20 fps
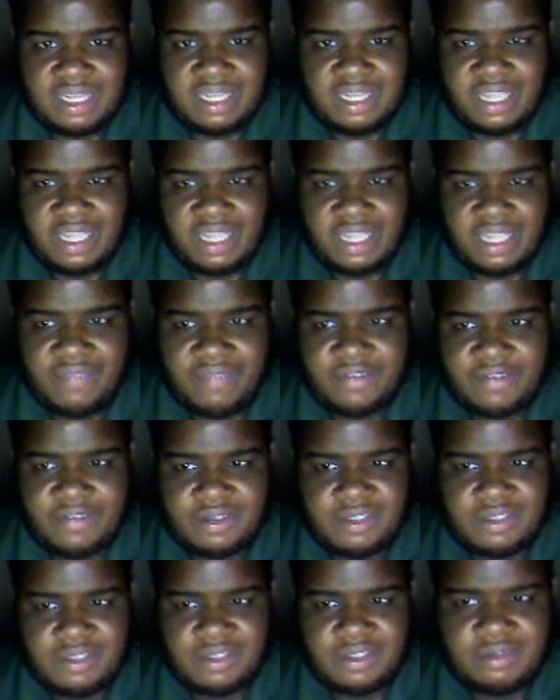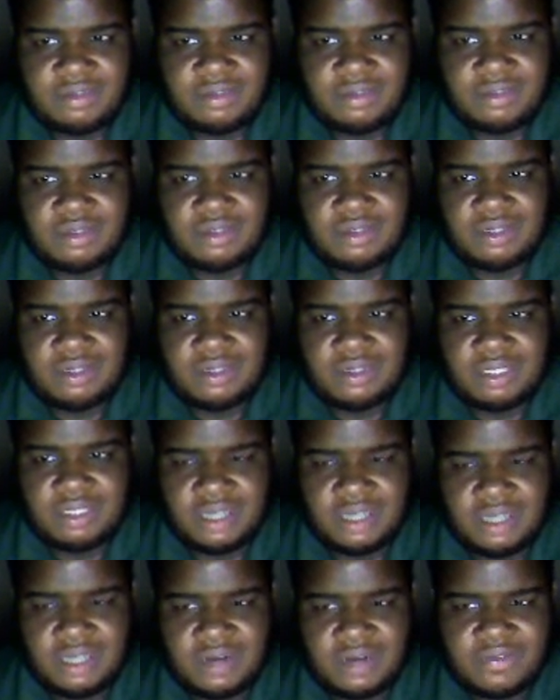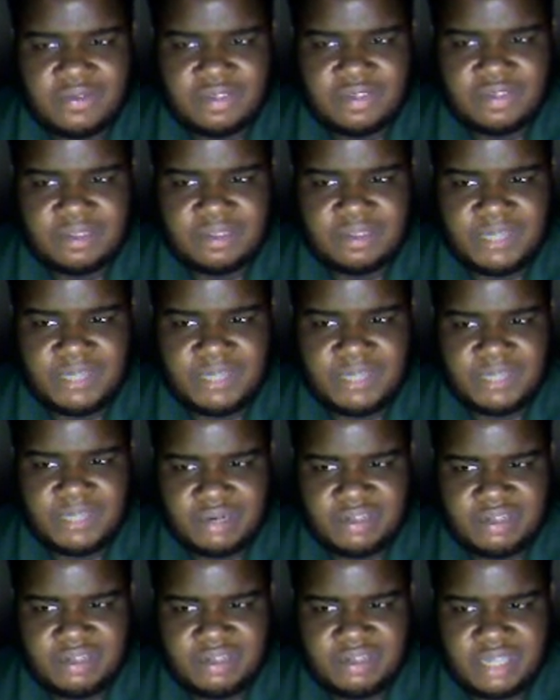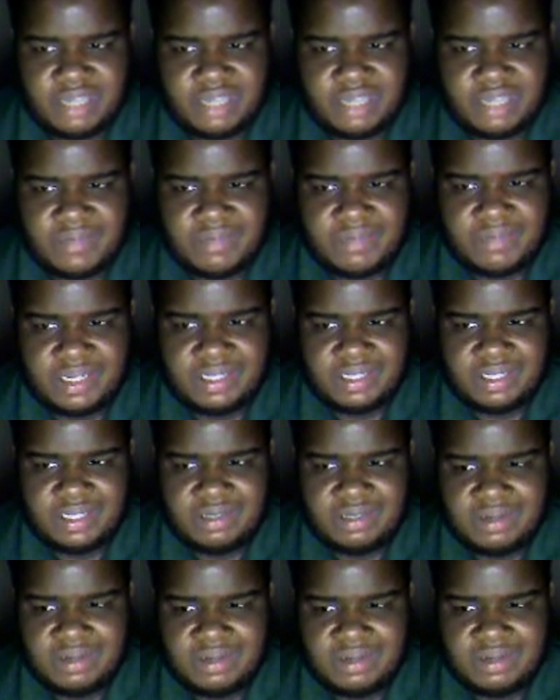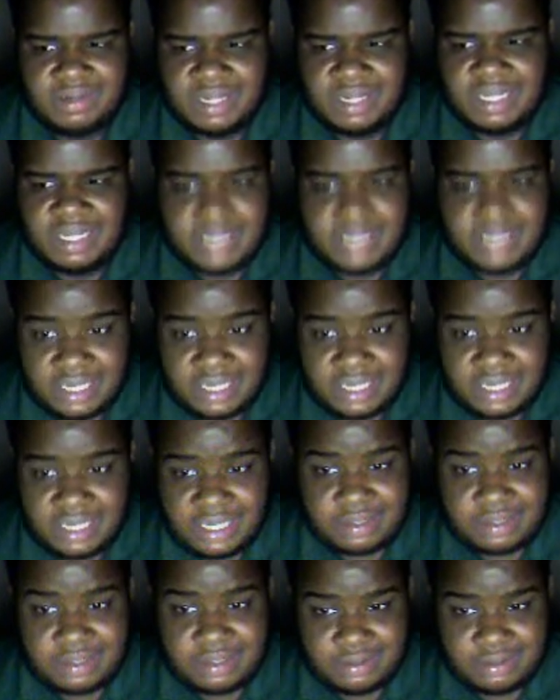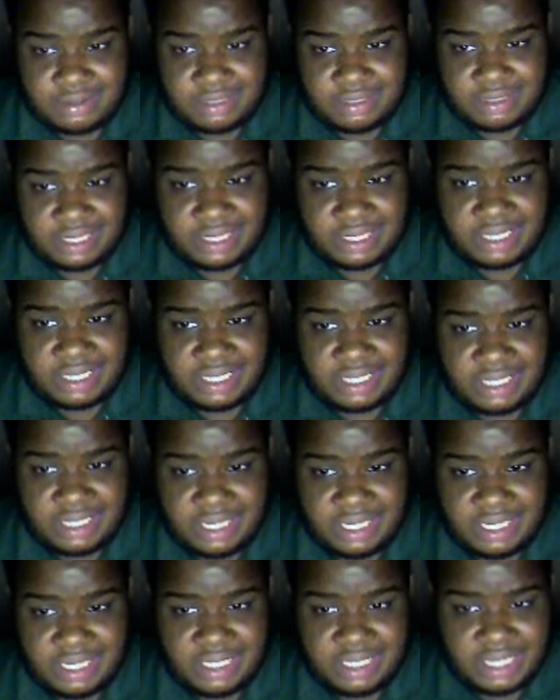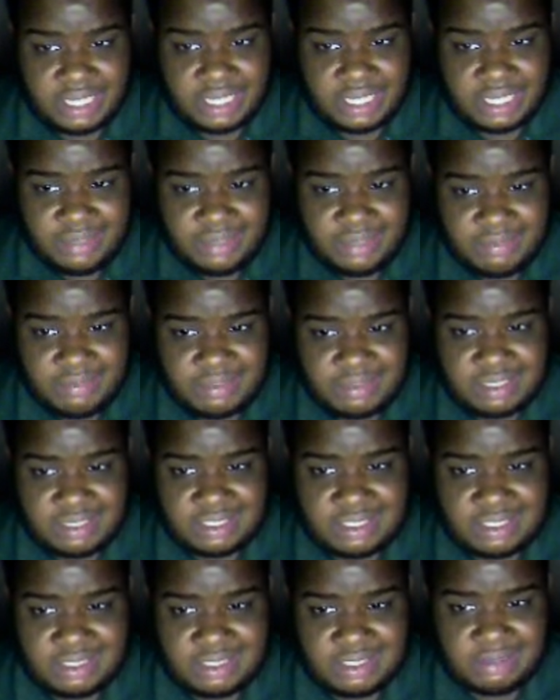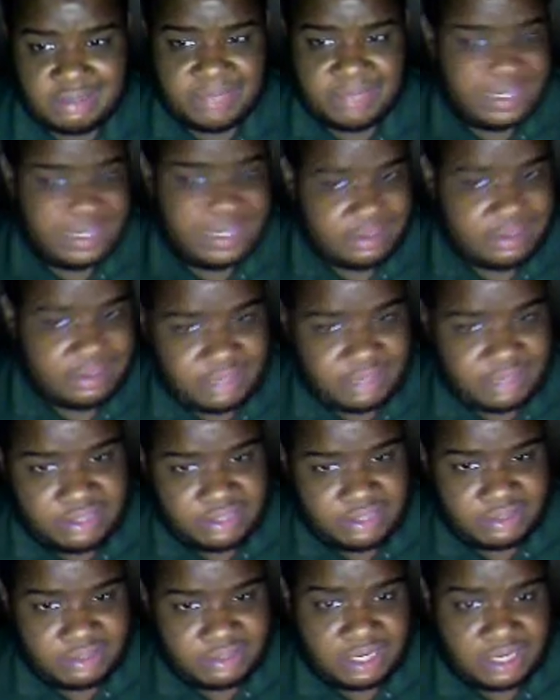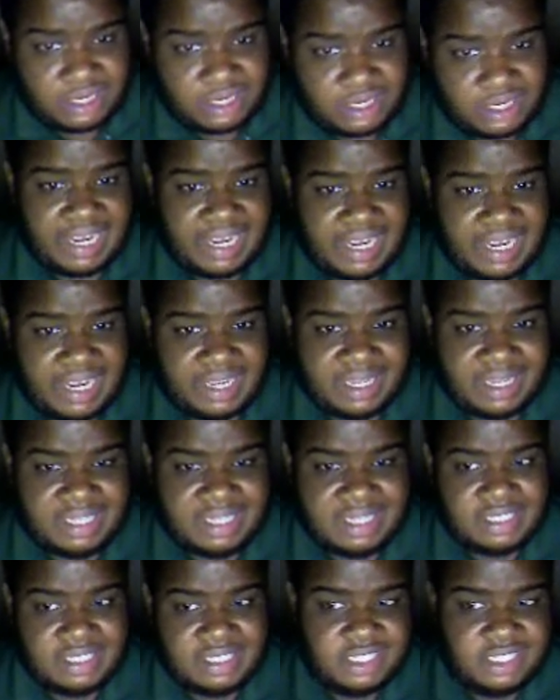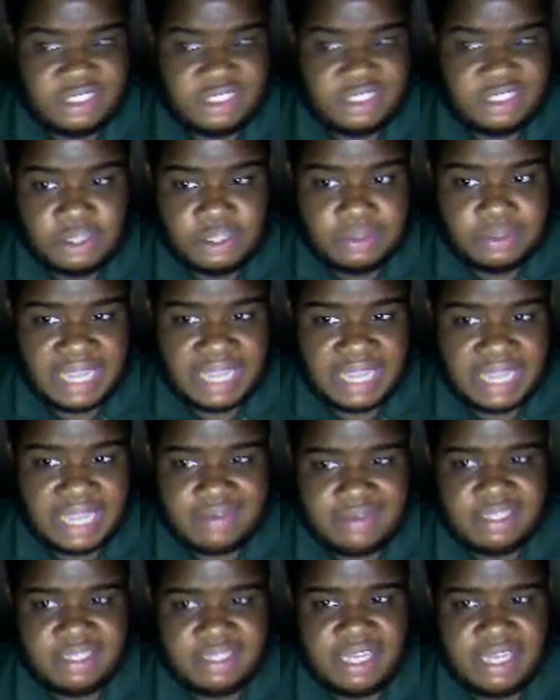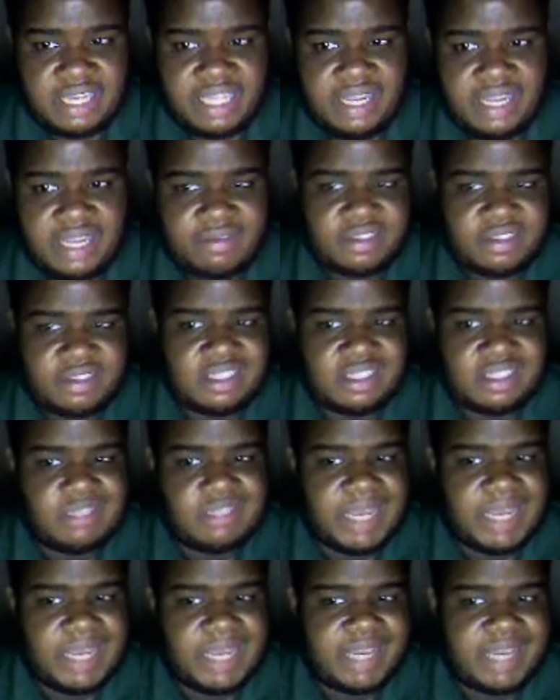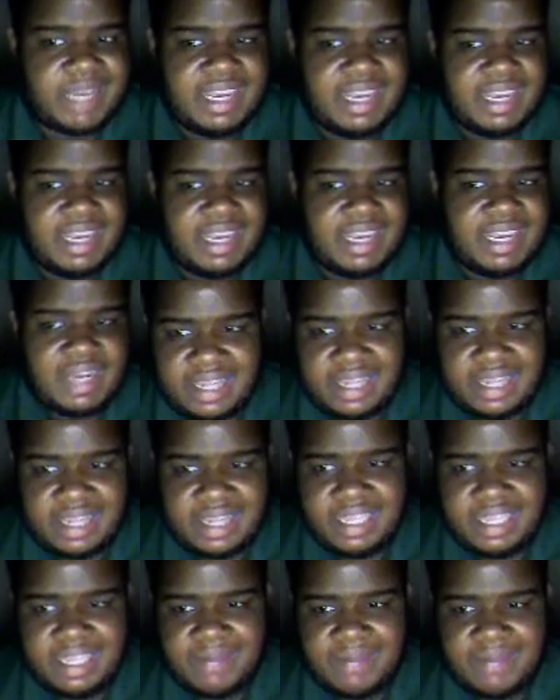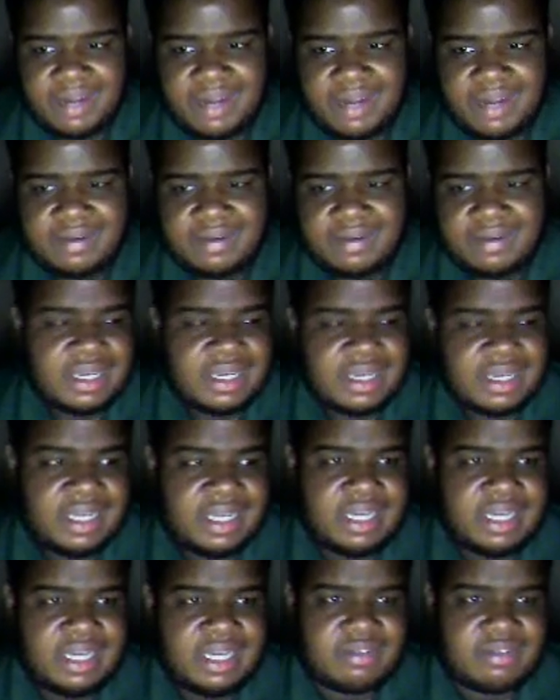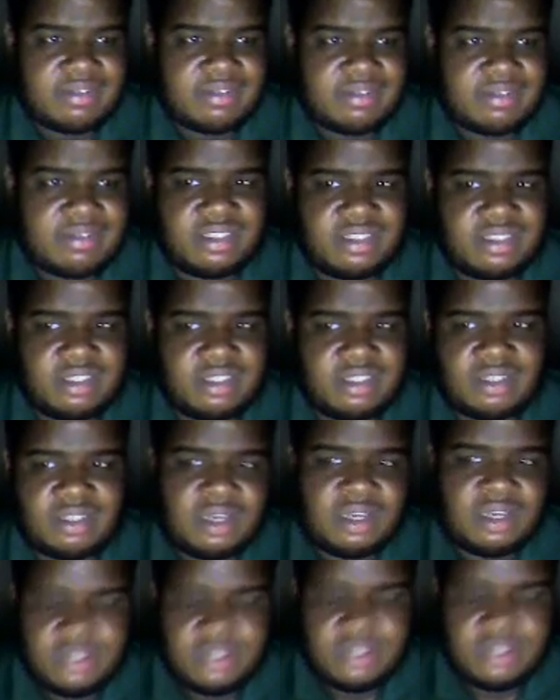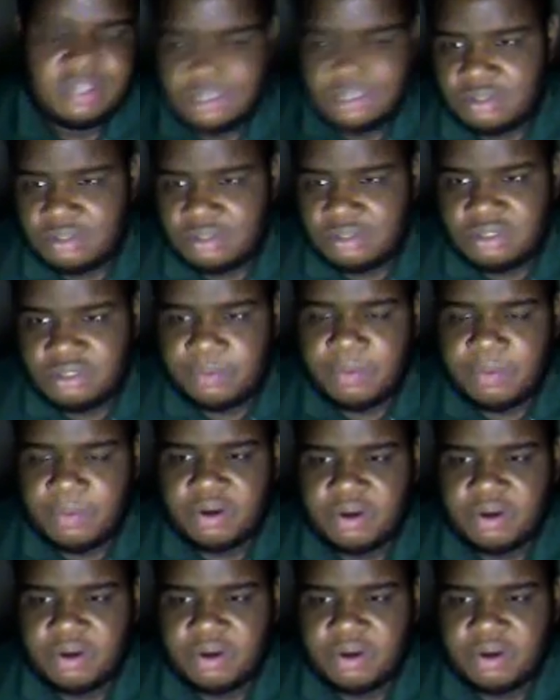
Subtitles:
video if you're too young to be retro gaming. And hell, like, games are making a retro comeback since 2008, ever since Mega Man 9 came out,